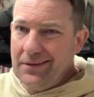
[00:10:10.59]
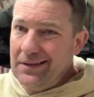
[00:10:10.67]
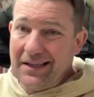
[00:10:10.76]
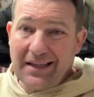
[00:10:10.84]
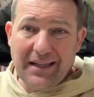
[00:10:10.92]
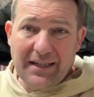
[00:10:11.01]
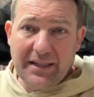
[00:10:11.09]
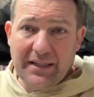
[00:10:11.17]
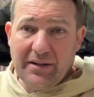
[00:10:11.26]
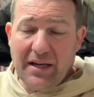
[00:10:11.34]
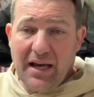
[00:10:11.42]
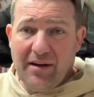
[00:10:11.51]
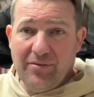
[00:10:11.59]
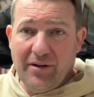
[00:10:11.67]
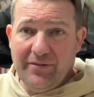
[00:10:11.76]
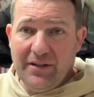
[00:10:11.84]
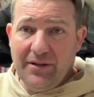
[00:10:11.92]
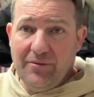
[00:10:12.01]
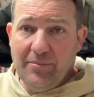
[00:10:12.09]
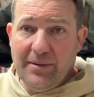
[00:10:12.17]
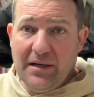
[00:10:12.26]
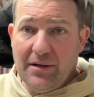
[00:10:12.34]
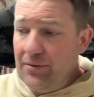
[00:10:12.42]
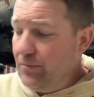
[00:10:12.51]
Kind of did a halfway video
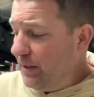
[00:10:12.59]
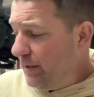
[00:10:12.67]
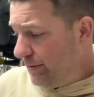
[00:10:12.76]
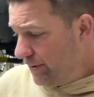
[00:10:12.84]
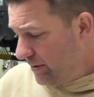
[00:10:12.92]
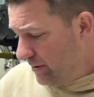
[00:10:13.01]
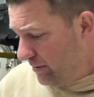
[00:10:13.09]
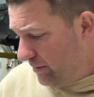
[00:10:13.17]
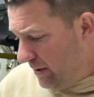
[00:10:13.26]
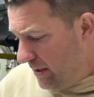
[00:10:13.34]
about it a while ago,